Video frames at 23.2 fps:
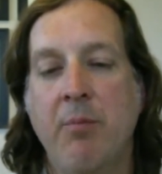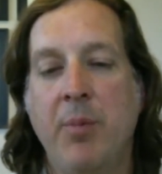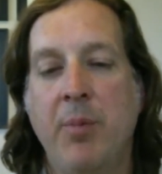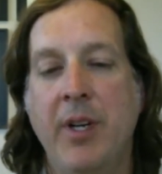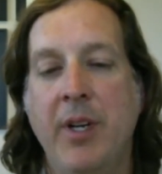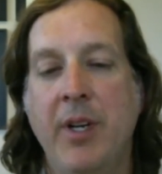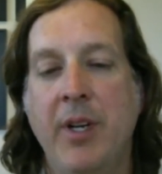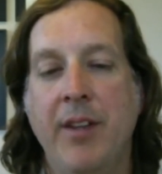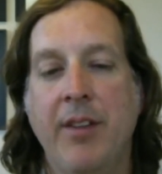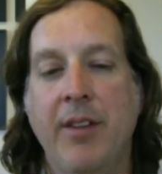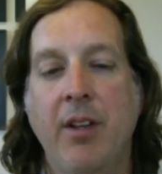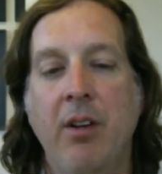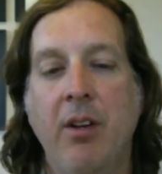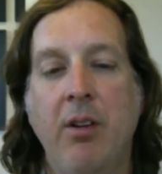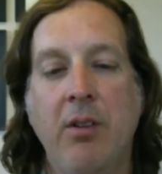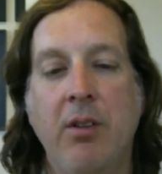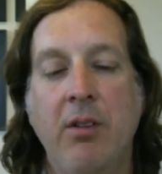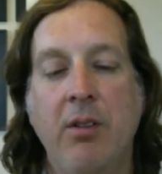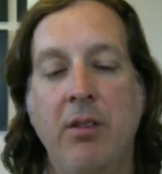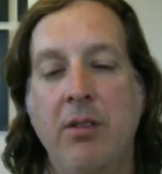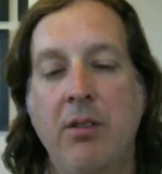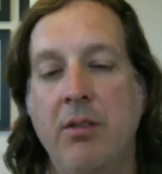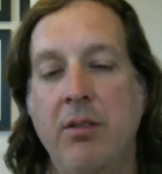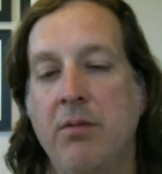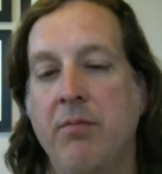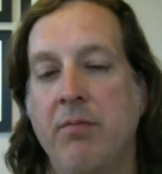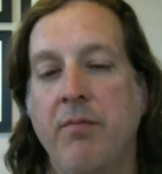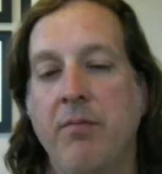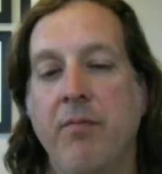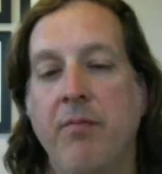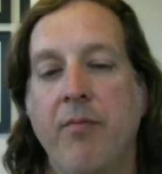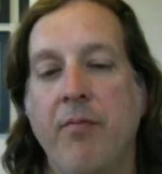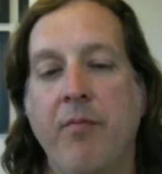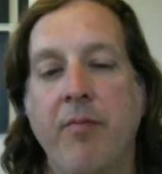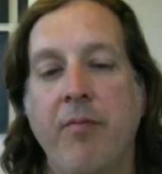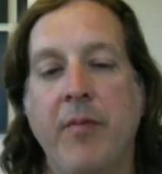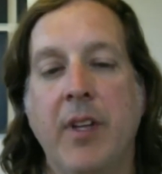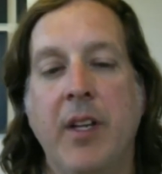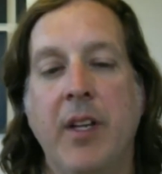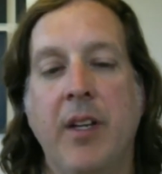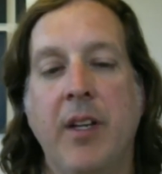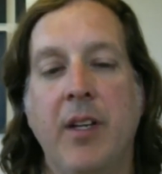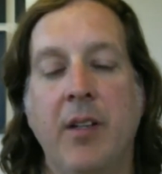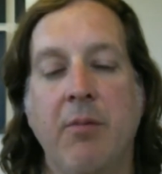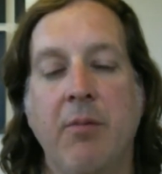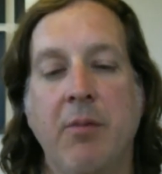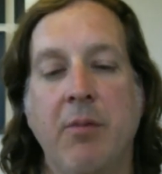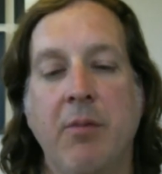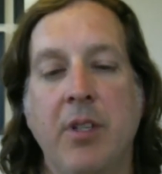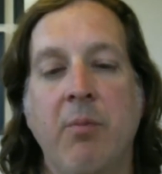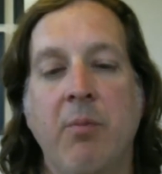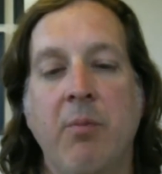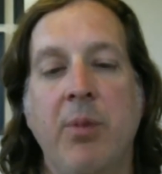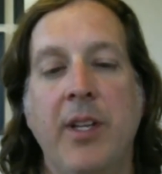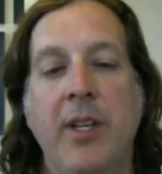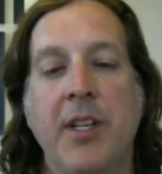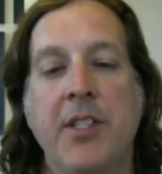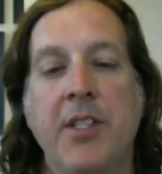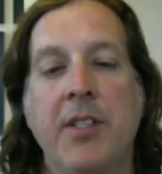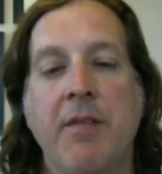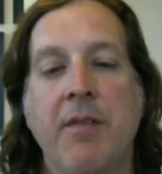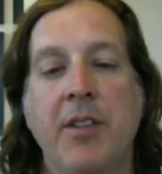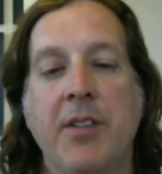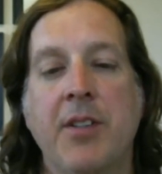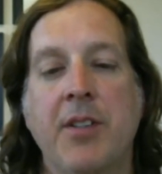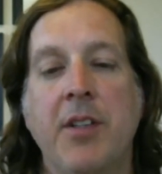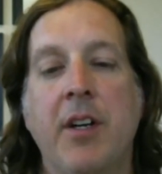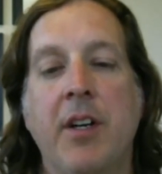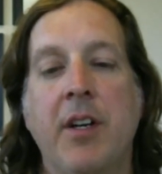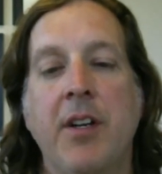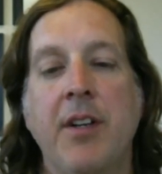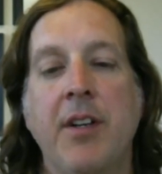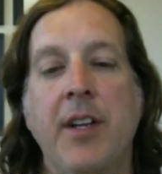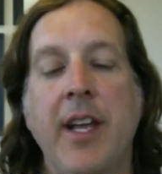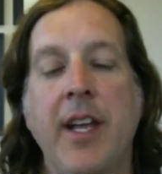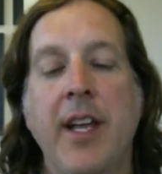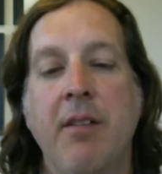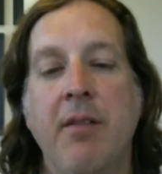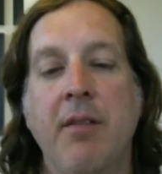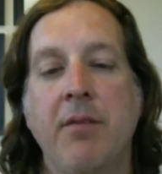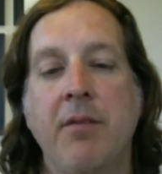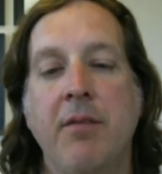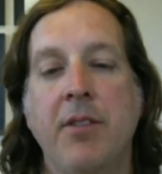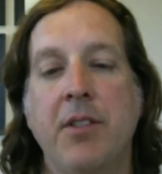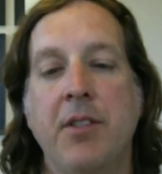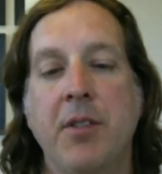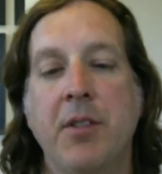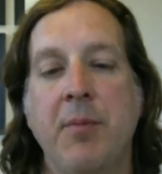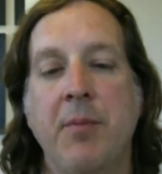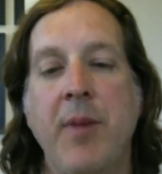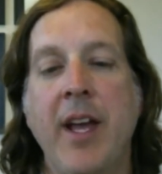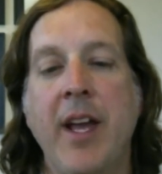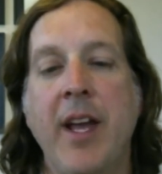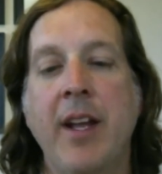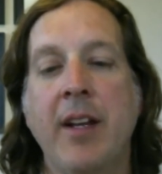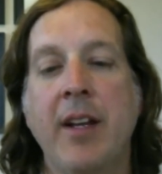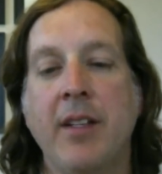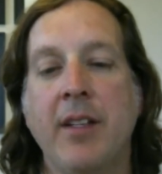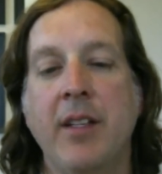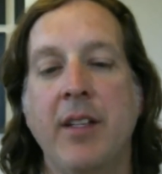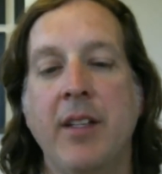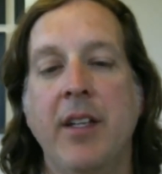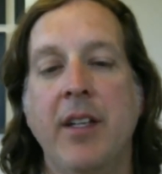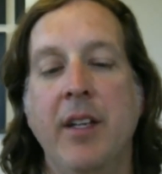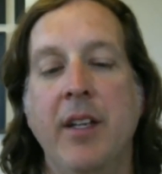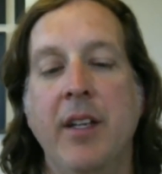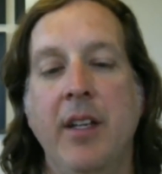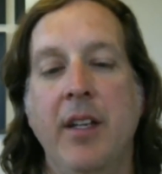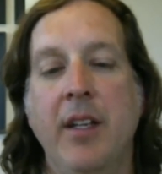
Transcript: But the whole complexity has gone down dramatically.